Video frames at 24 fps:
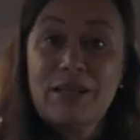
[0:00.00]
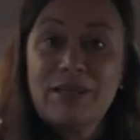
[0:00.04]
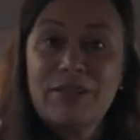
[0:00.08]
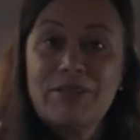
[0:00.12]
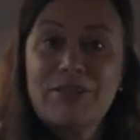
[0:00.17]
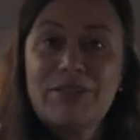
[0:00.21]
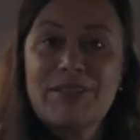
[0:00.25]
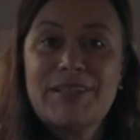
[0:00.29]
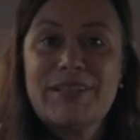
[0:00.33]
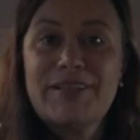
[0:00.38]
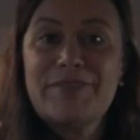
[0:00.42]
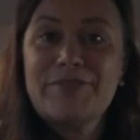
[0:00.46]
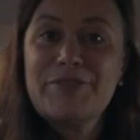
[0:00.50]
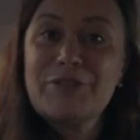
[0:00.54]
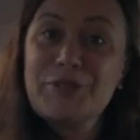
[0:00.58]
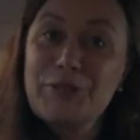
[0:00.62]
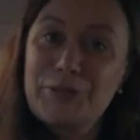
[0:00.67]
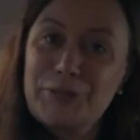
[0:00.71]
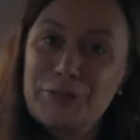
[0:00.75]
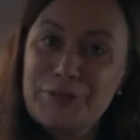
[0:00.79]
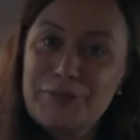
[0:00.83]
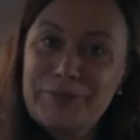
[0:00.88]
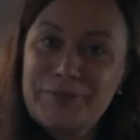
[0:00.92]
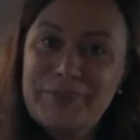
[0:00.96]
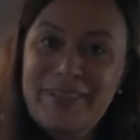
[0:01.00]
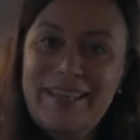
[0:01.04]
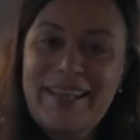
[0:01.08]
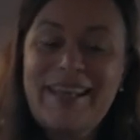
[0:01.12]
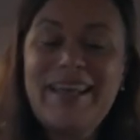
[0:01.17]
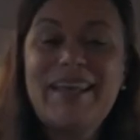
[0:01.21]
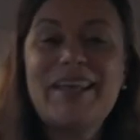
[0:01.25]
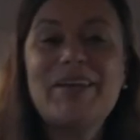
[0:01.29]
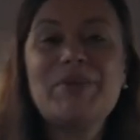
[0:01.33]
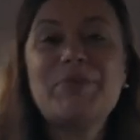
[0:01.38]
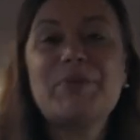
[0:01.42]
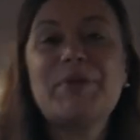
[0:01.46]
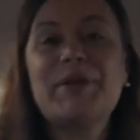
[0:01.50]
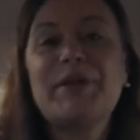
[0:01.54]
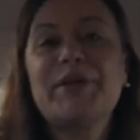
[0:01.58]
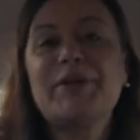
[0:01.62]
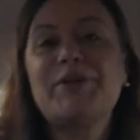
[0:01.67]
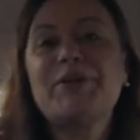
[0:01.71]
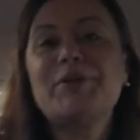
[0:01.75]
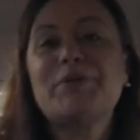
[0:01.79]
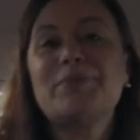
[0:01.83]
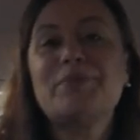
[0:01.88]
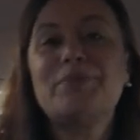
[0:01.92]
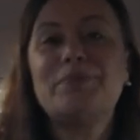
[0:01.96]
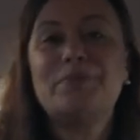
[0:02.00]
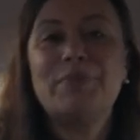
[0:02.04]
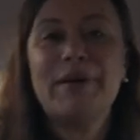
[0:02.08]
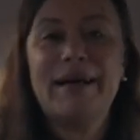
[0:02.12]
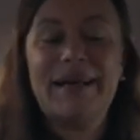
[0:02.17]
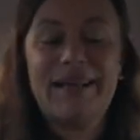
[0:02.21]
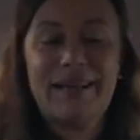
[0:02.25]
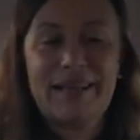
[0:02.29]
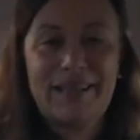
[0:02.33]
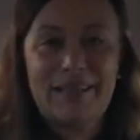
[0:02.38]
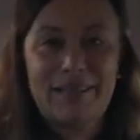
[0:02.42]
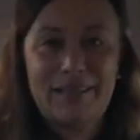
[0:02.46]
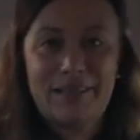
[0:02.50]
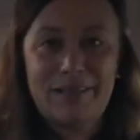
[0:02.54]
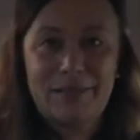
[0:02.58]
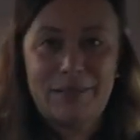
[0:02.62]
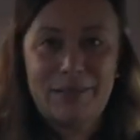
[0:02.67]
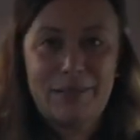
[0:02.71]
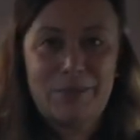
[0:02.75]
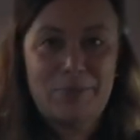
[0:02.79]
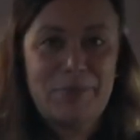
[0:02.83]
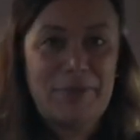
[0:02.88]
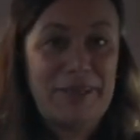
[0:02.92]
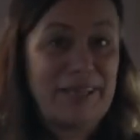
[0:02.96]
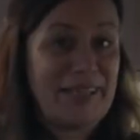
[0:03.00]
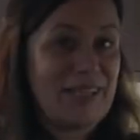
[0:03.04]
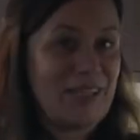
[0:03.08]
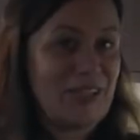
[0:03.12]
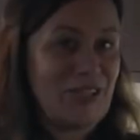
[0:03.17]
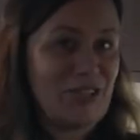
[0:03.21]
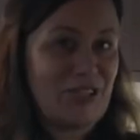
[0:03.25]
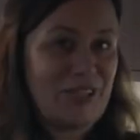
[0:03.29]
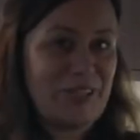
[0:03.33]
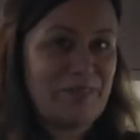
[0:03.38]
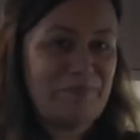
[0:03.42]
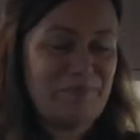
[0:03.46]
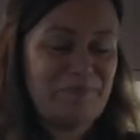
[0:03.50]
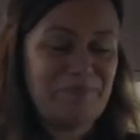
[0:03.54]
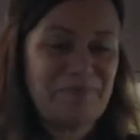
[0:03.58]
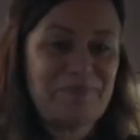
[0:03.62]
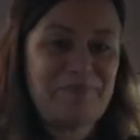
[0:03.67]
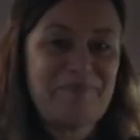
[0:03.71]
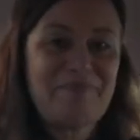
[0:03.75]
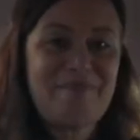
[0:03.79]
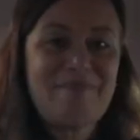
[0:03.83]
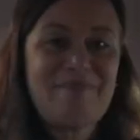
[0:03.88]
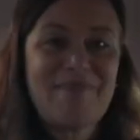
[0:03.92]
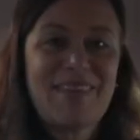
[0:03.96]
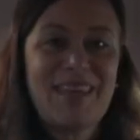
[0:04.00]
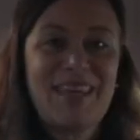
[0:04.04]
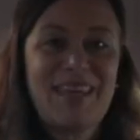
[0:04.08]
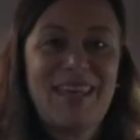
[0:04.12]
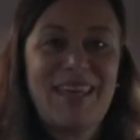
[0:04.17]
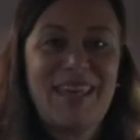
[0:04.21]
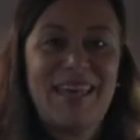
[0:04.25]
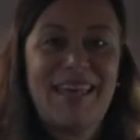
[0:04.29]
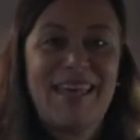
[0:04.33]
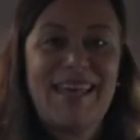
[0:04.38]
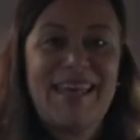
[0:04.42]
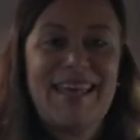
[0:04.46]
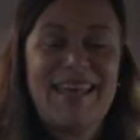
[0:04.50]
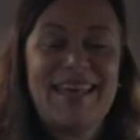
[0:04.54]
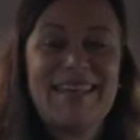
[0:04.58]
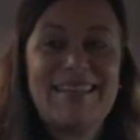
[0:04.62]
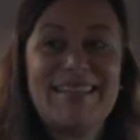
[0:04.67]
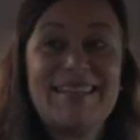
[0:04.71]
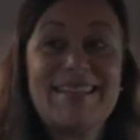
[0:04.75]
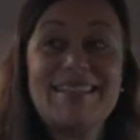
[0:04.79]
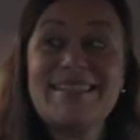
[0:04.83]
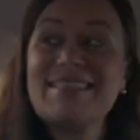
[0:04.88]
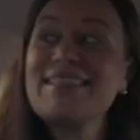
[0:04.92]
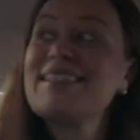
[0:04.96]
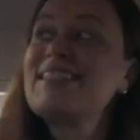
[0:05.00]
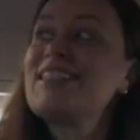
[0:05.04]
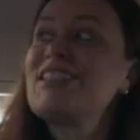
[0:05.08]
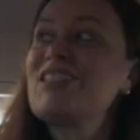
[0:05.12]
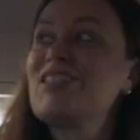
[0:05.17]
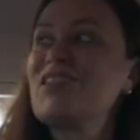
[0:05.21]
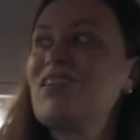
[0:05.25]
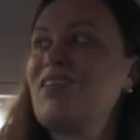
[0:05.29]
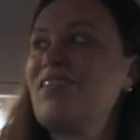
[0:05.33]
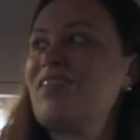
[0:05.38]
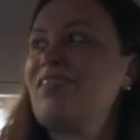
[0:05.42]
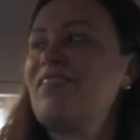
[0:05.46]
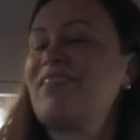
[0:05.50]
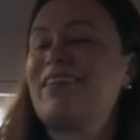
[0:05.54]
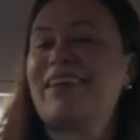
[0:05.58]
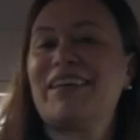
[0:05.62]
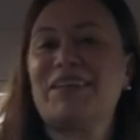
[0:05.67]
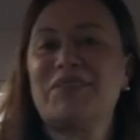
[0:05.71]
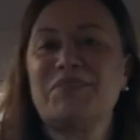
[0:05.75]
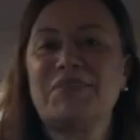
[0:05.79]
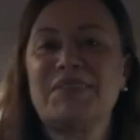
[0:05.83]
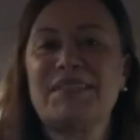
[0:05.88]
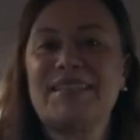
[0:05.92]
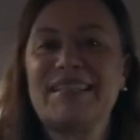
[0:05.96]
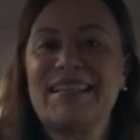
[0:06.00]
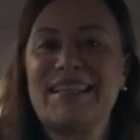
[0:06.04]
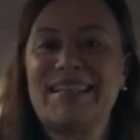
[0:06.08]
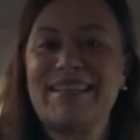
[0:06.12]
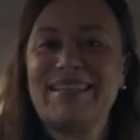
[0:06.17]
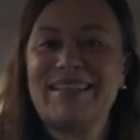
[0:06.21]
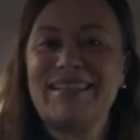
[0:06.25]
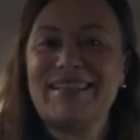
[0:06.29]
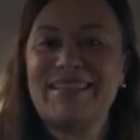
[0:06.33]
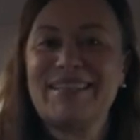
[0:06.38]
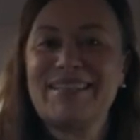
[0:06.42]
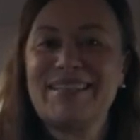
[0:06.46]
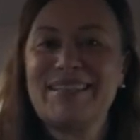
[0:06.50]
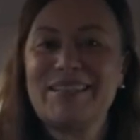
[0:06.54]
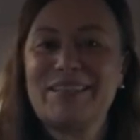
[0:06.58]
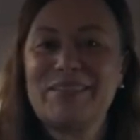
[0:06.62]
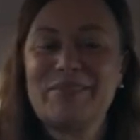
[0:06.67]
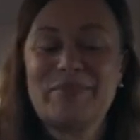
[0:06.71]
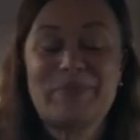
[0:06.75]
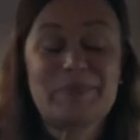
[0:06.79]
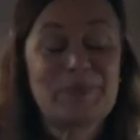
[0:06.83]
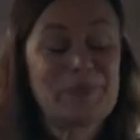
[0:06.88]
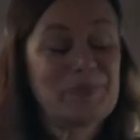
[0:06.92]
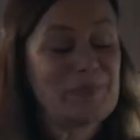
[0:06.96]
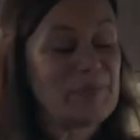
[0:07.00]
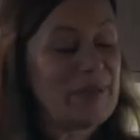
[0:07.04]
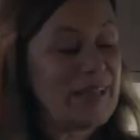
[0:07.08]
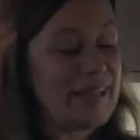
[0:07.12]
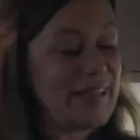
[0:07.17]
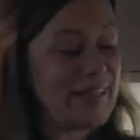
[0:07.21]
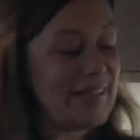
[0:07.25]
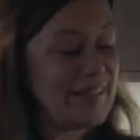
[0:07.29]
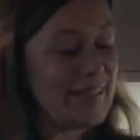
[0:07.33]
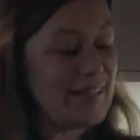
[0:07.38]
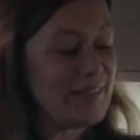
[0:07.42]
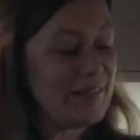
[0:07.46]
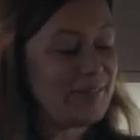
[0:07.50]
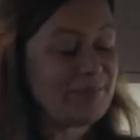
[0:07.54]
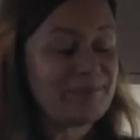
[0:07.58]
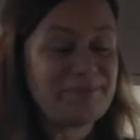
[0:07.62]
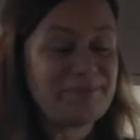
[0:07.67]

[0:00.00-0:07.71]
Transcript: Good afternoon. We are back in my kitchen and it's dark outside, but